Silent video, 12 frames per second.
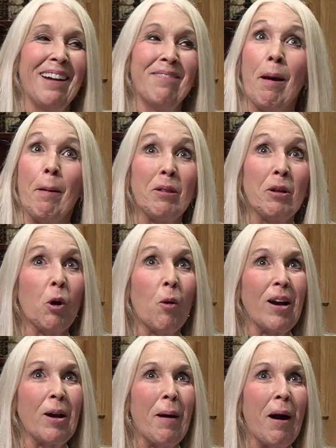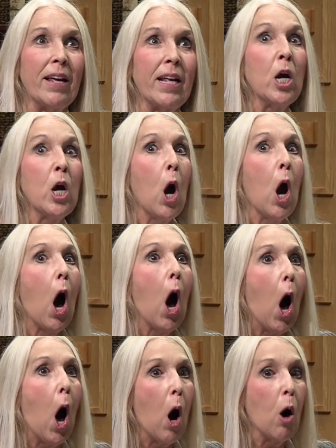maybe they're going about it
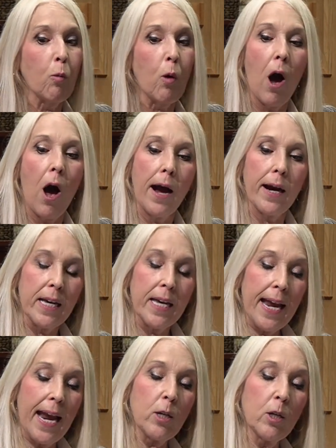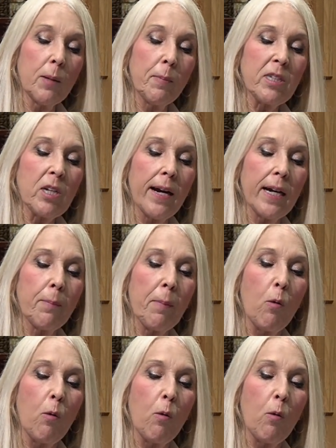all wrong. And you're going to be talking about